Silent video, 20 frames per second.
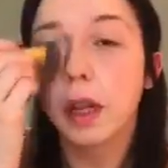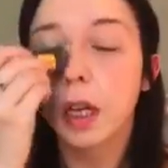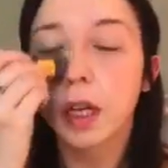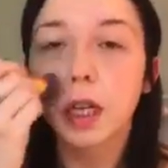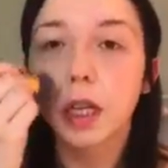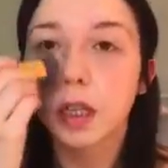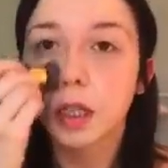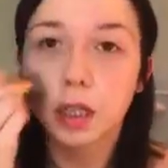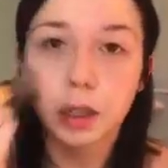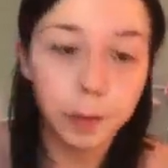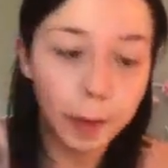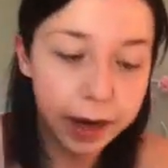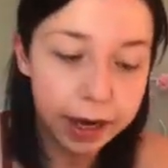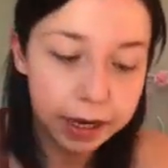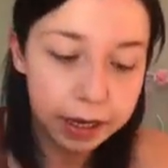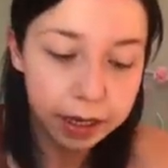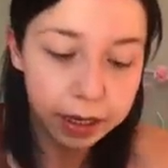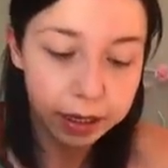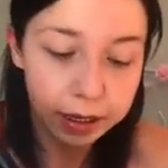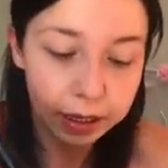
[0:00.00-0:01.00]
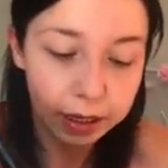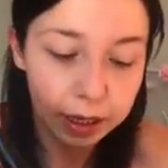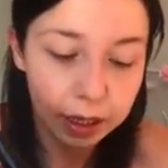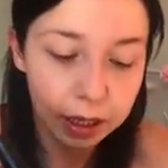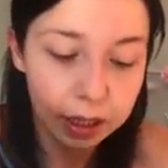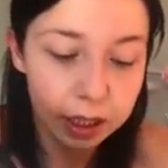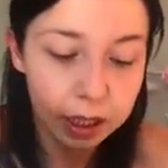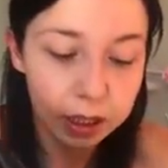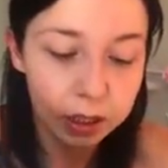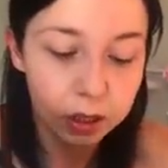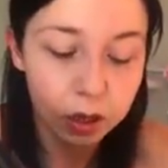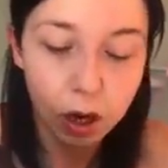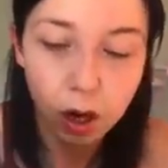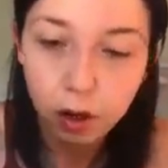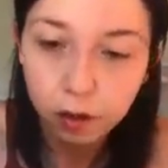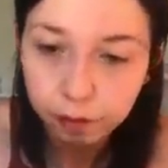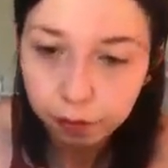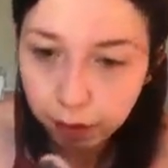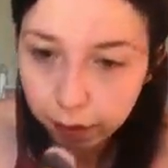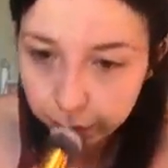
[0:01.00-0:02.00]
like sweating your tits
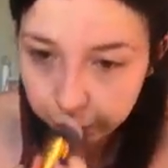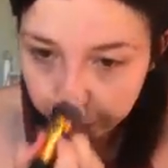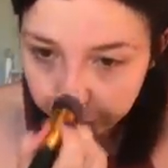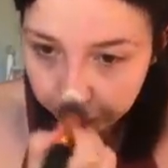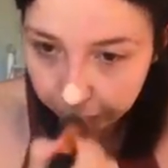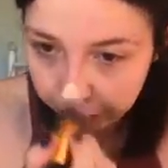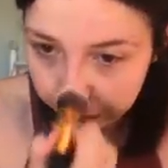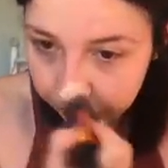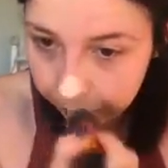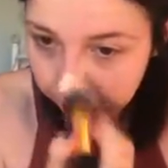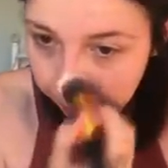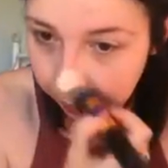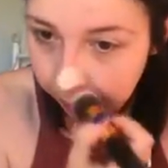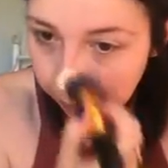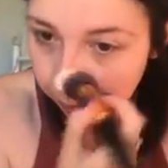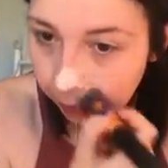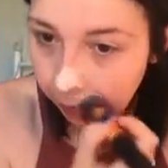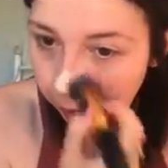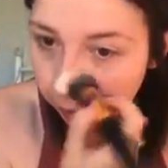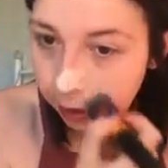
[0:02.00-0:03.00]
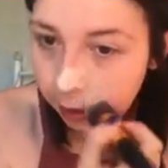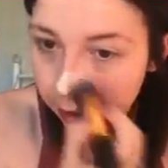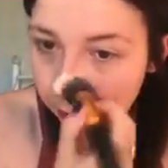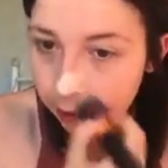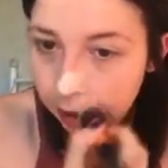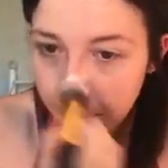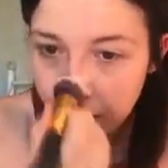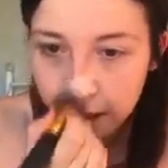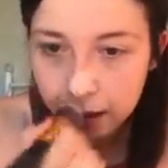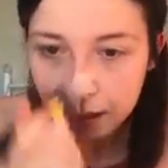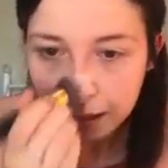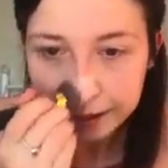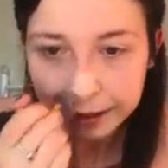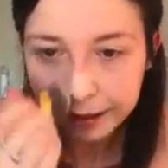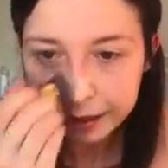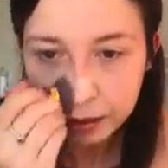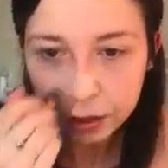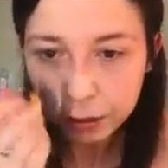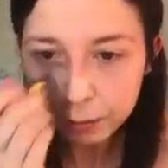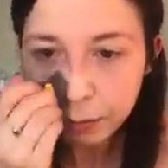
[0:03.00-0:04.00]
off, but
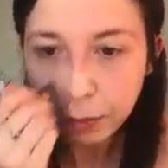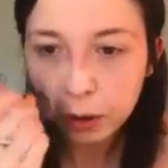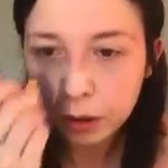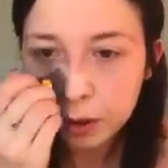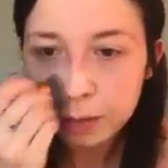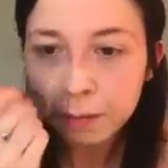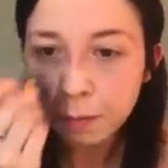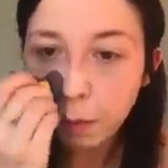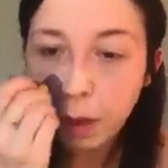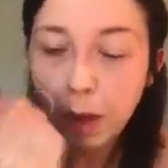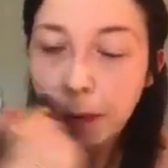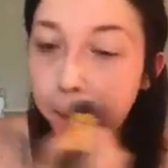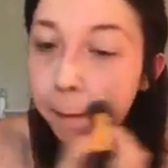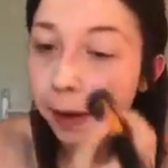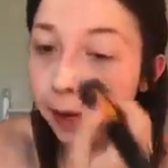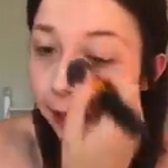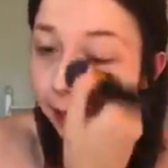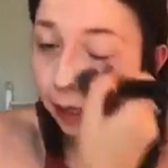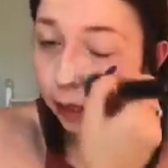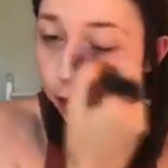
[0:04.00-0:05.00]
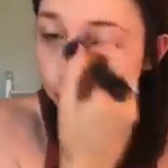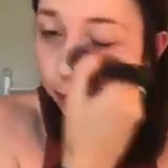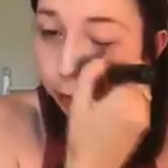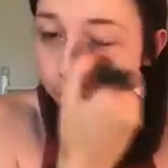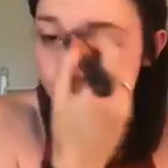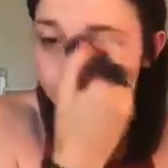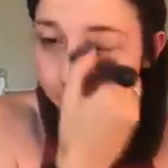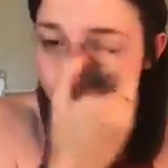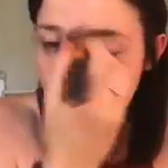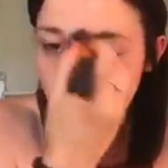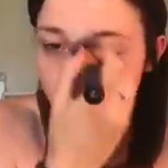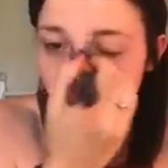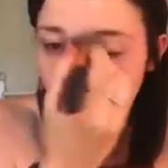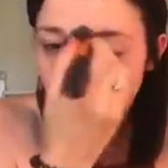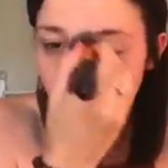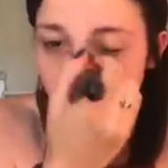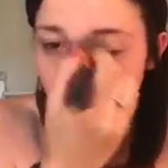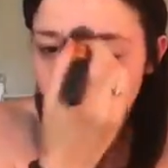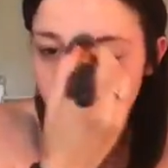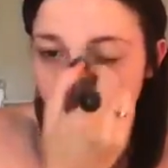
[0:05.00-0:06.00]
like it just puts me, well me, it just puts me in
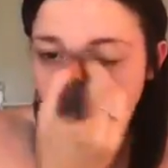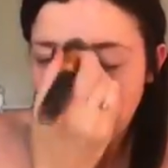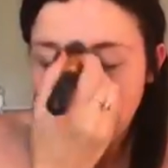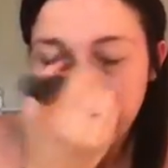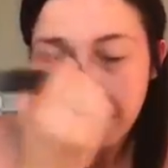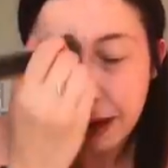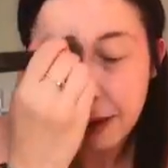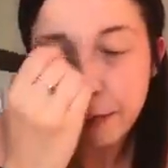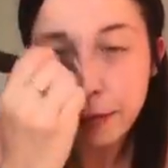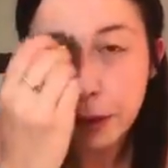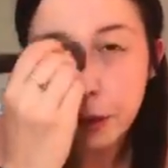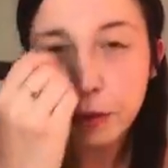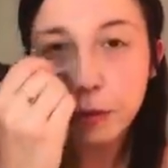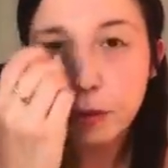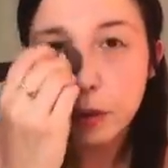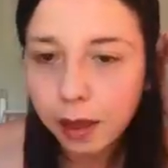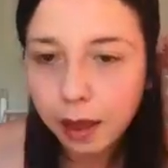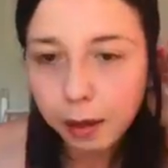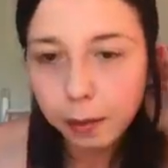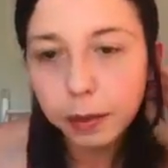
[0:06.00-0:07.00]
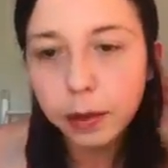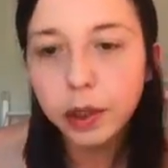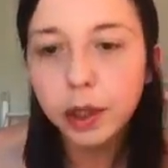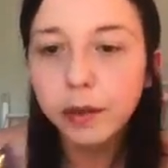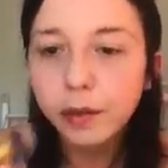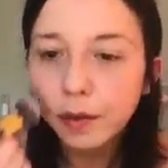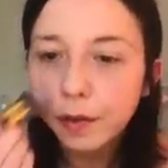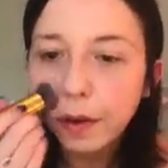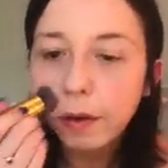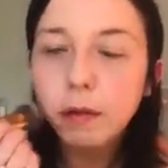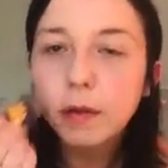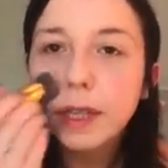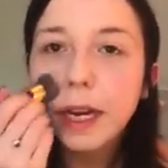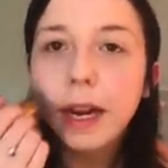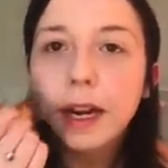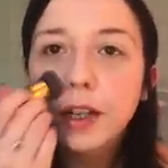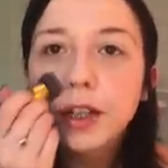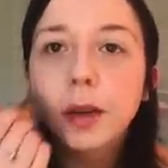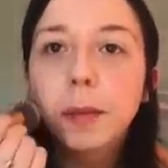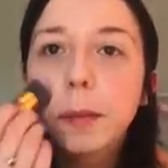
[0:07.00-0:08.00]
such a better mood. That will do for
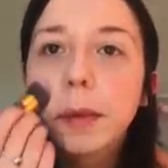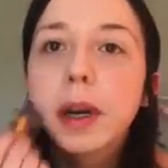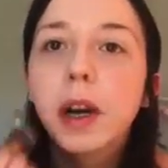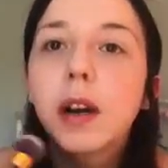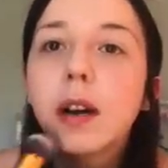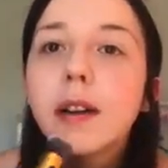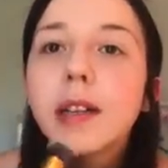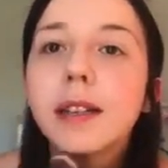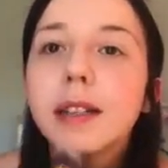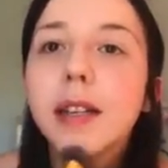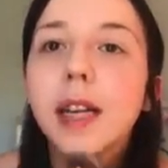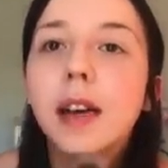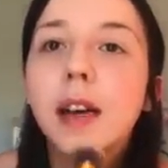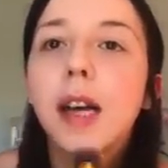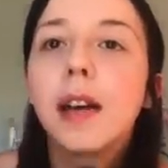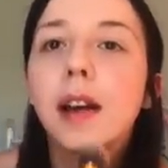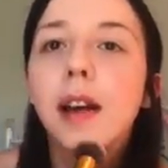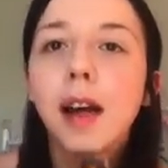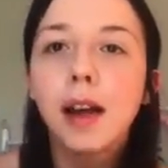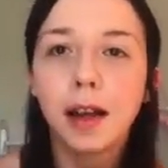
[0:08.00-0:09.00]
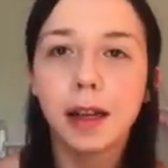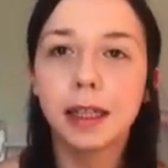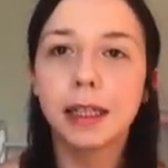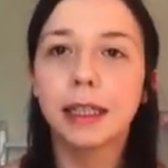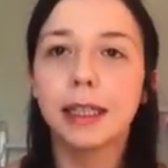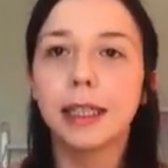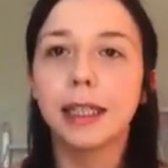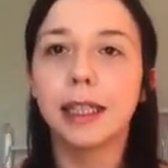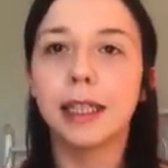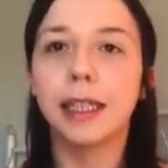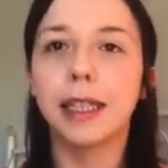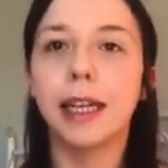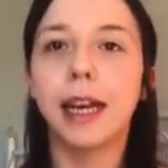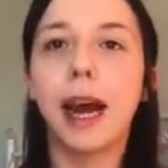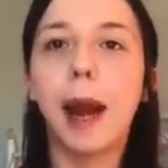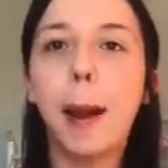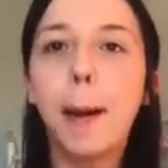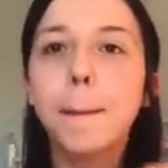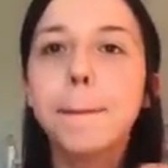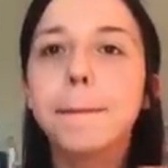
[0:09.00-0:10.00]
foundation, because
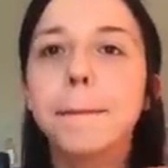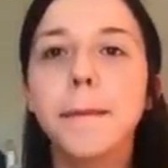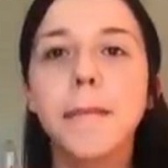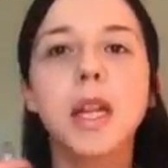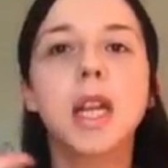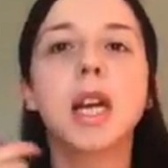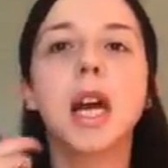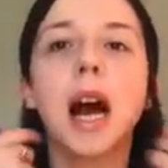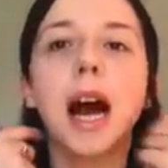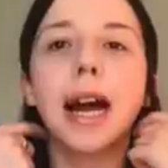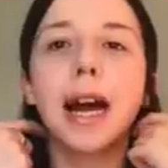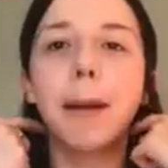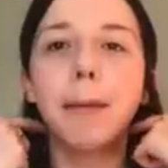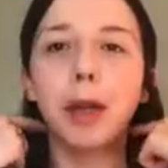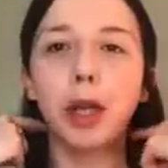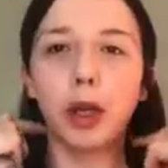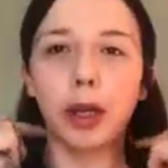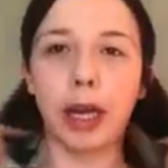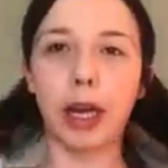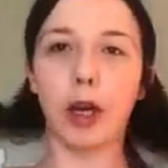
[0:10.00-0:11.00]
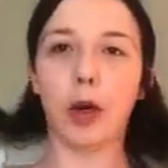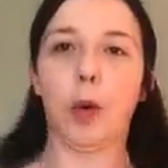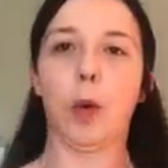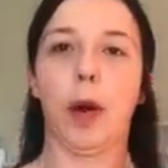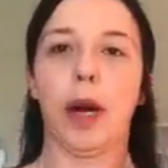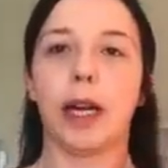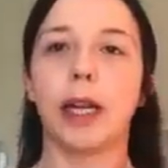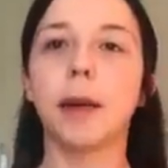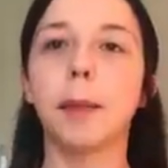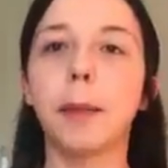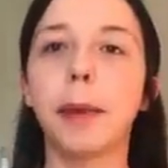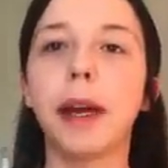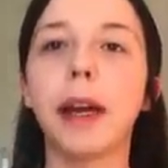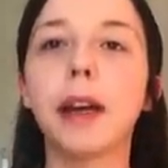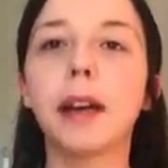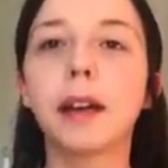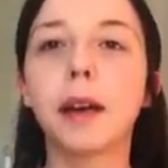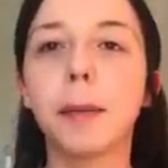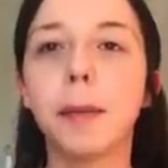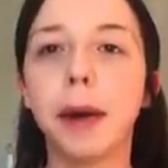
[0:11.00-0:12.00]
yeah, I am looking quite
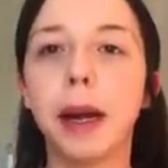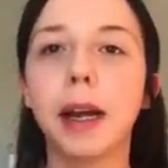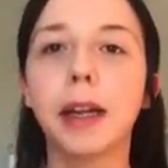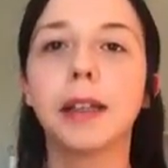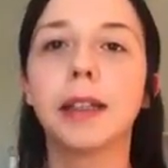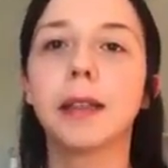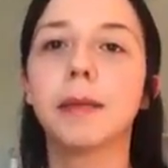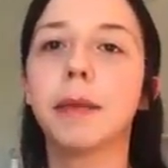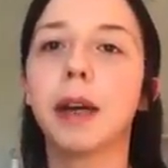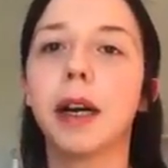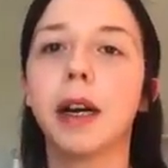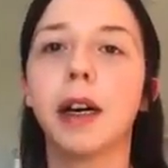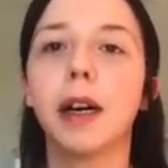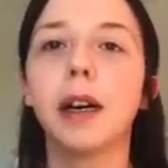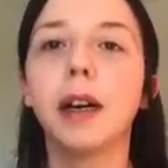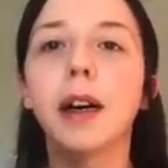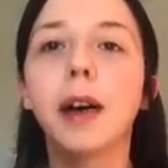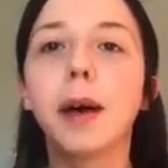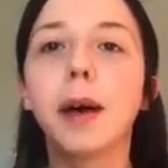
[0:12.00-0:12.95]
pale compared to my